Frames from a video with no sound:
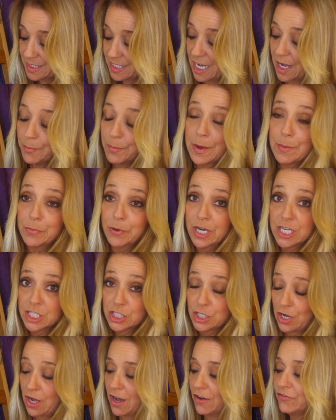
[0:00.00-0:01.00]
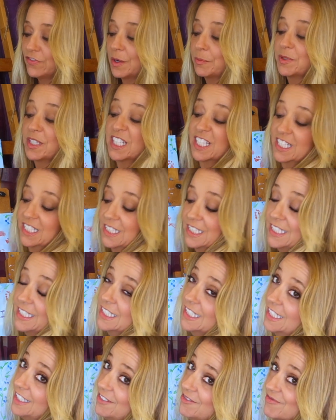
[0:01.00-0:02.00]
top my brush off. I'm gonna
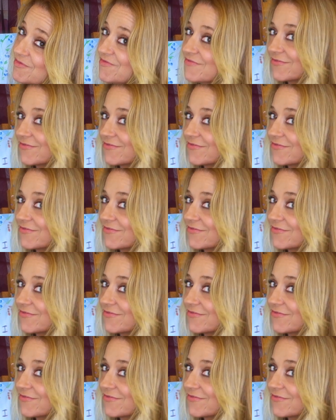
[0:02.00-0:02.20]
clean it